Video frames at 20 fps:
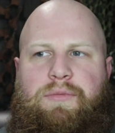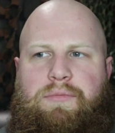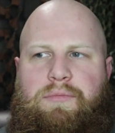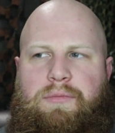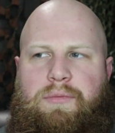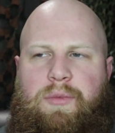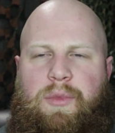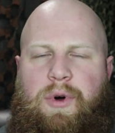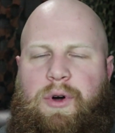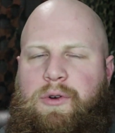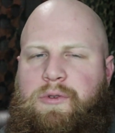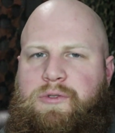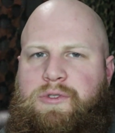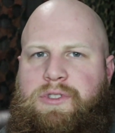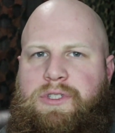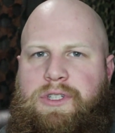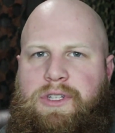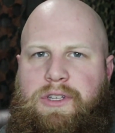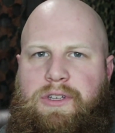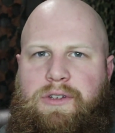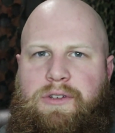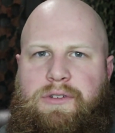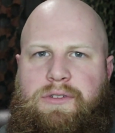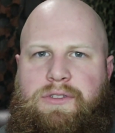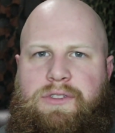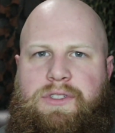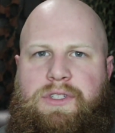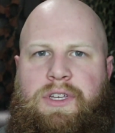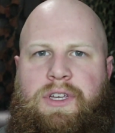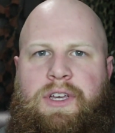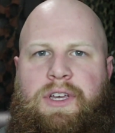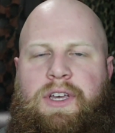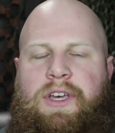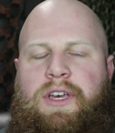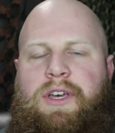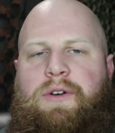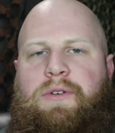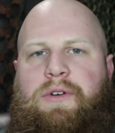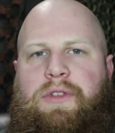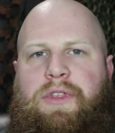most used,
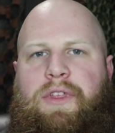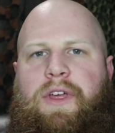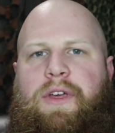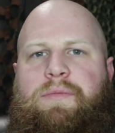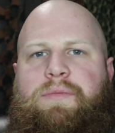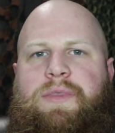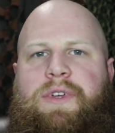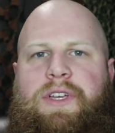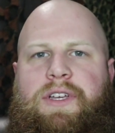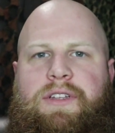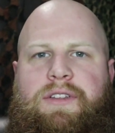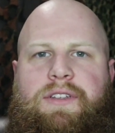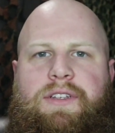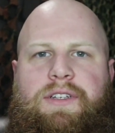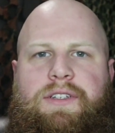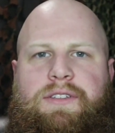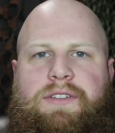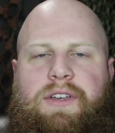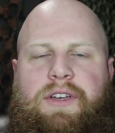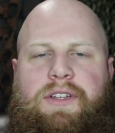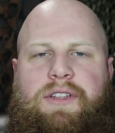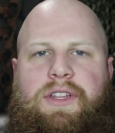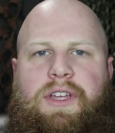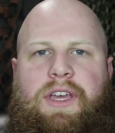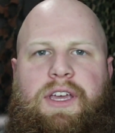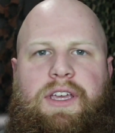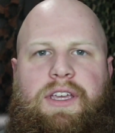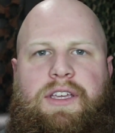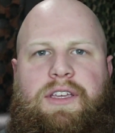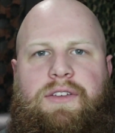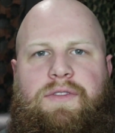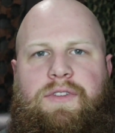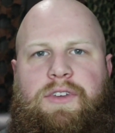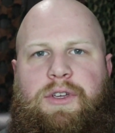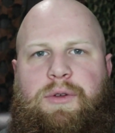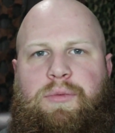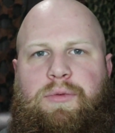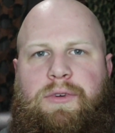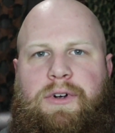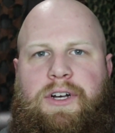with that being things like the
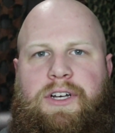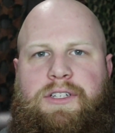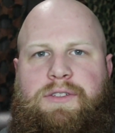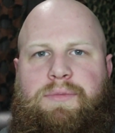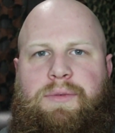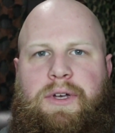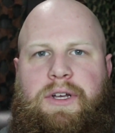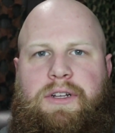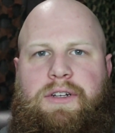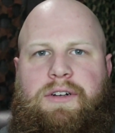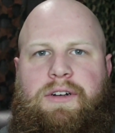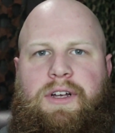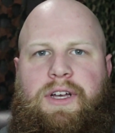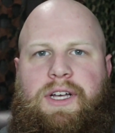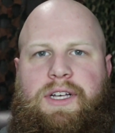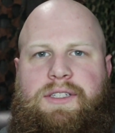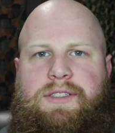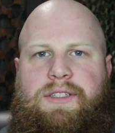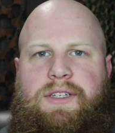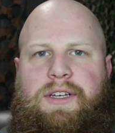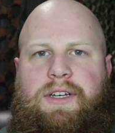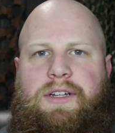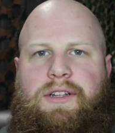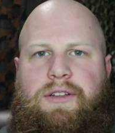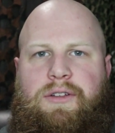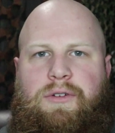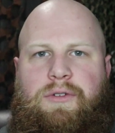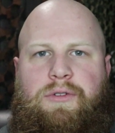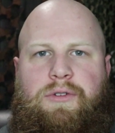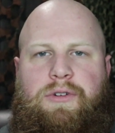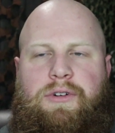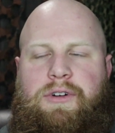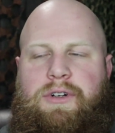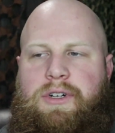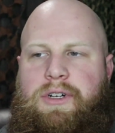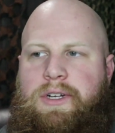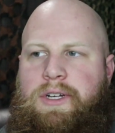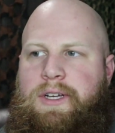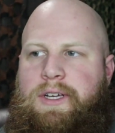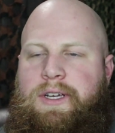AEV Prospector XL,
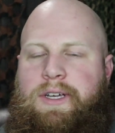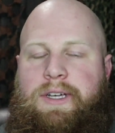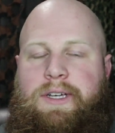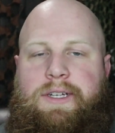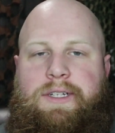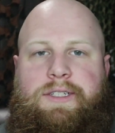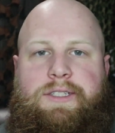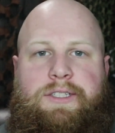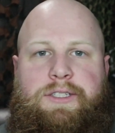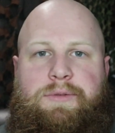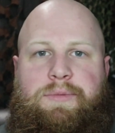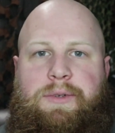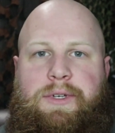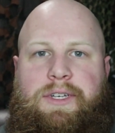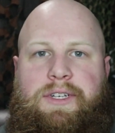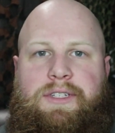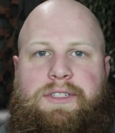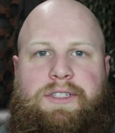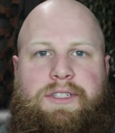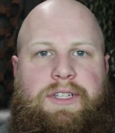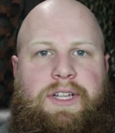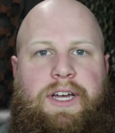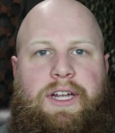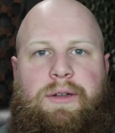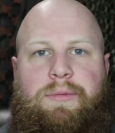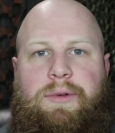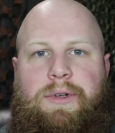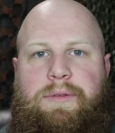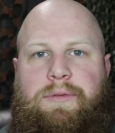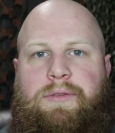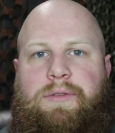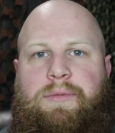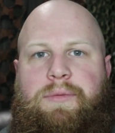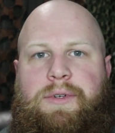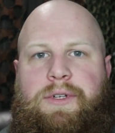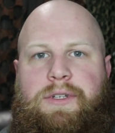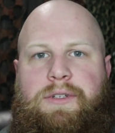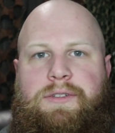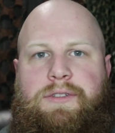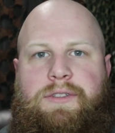or just because a lot of people have
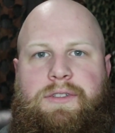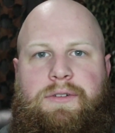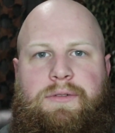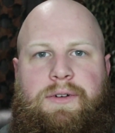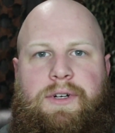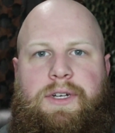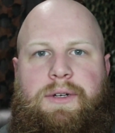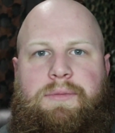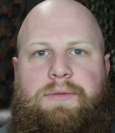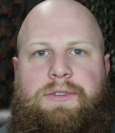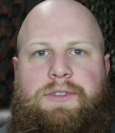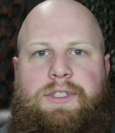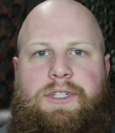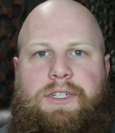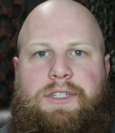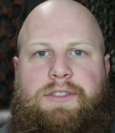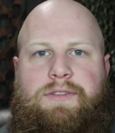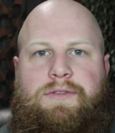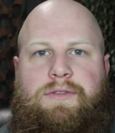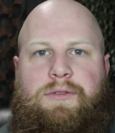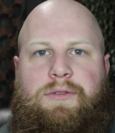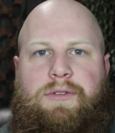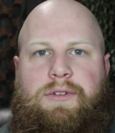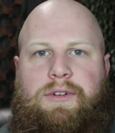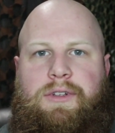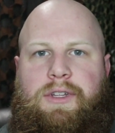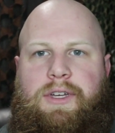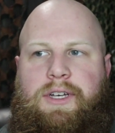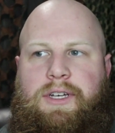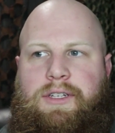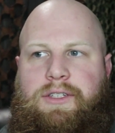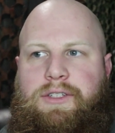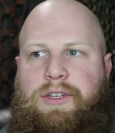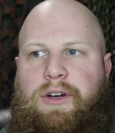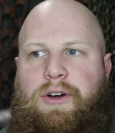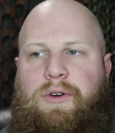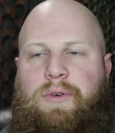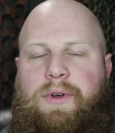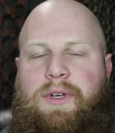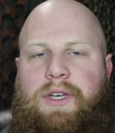been using the Ram trucks for like
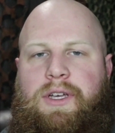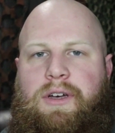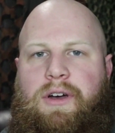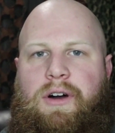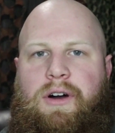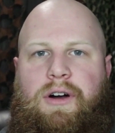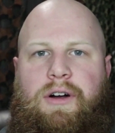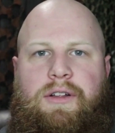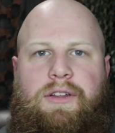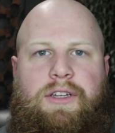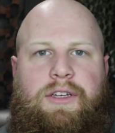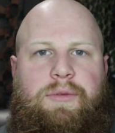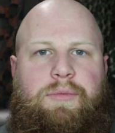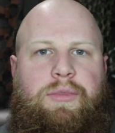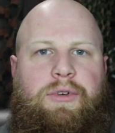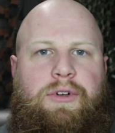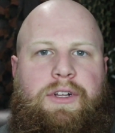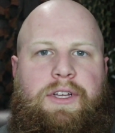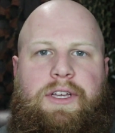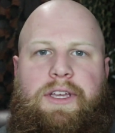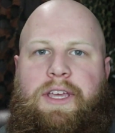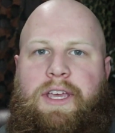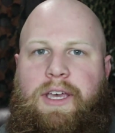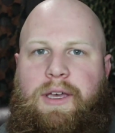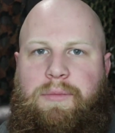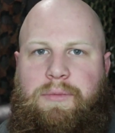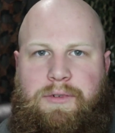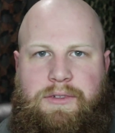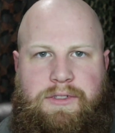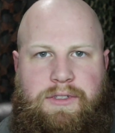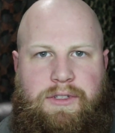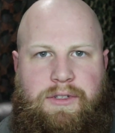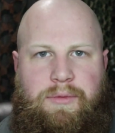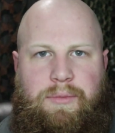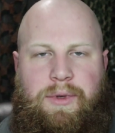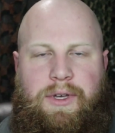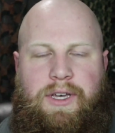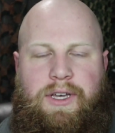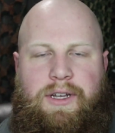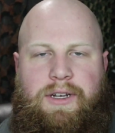towing, hauling, putting campers in the
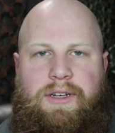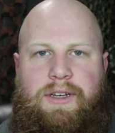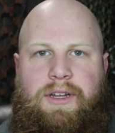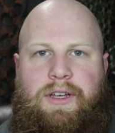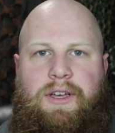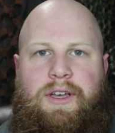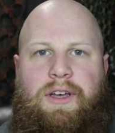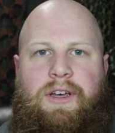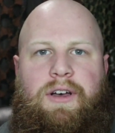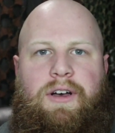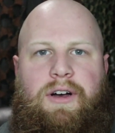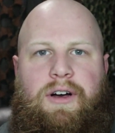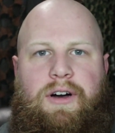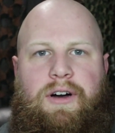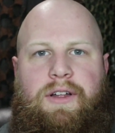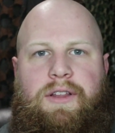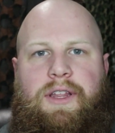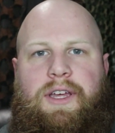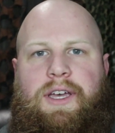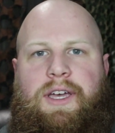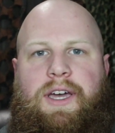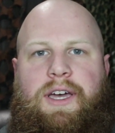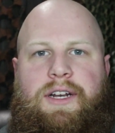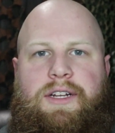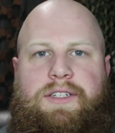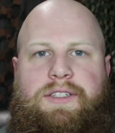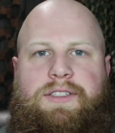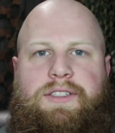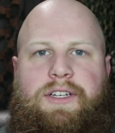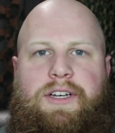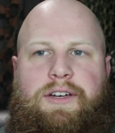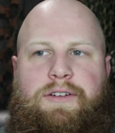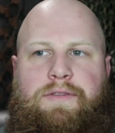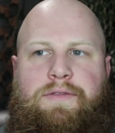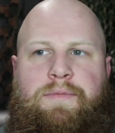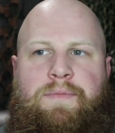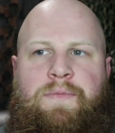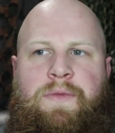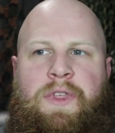bed, all that kind of stuff.